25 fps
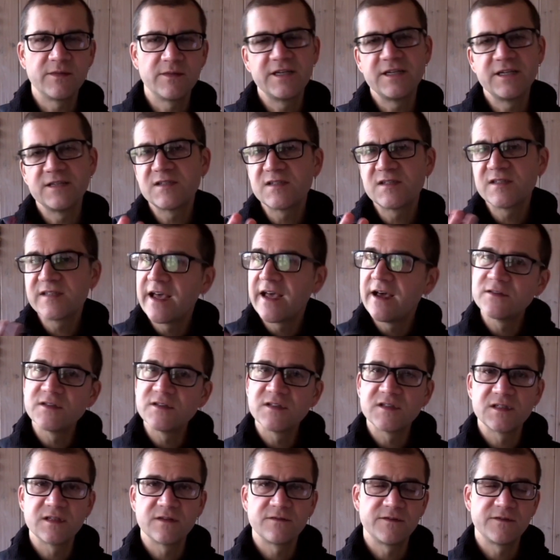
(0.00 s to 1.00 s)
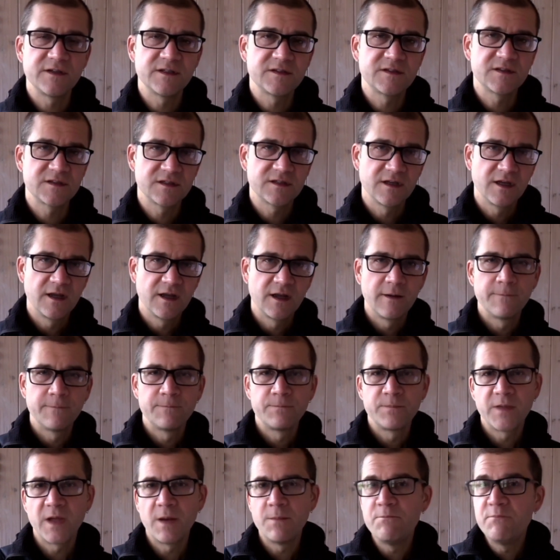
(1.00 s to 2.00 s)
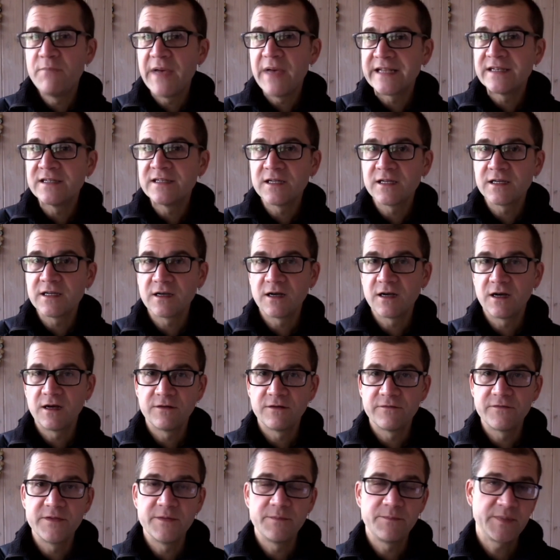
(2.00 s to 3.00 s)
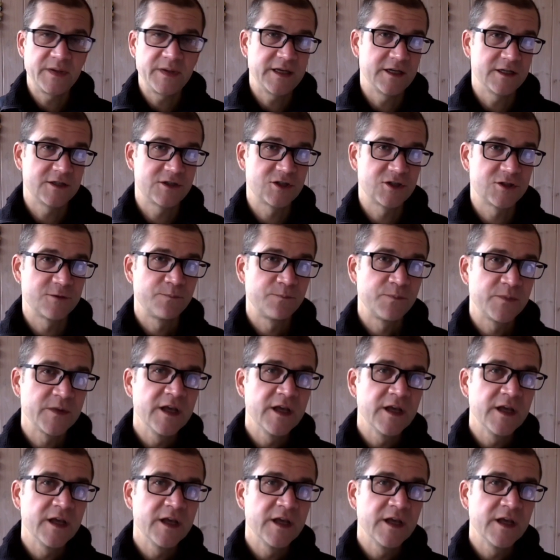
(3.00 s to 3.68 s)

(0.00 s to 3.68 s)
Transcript: And it sounds as if it's a bending of the pitch.